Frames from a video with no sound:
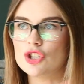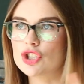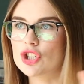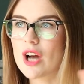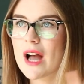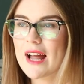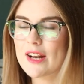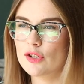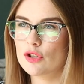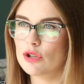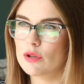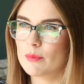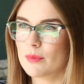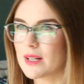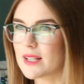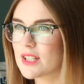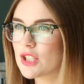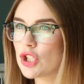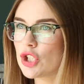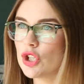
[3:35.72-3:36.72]

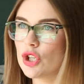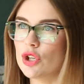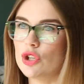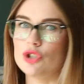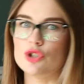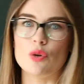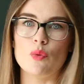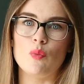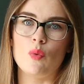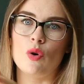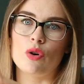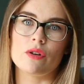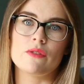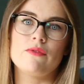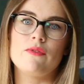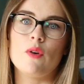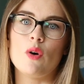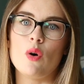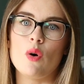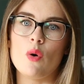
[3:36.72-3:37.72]
Ginormous, huge
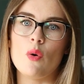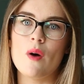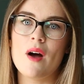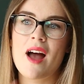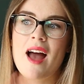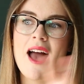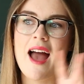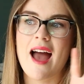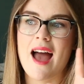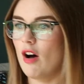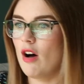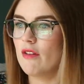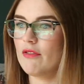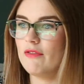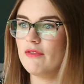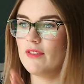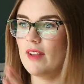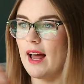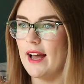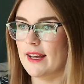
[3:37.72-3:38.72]
waterfall
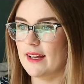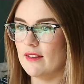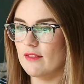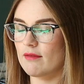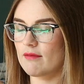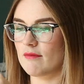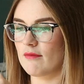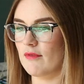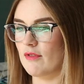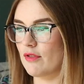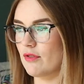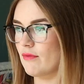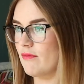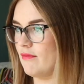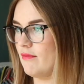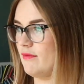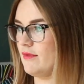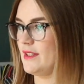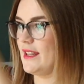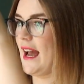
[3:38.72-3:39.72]
off like
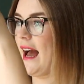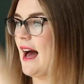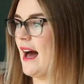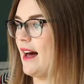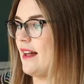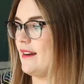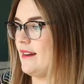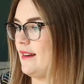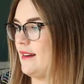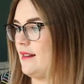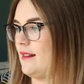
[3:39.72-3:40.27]
down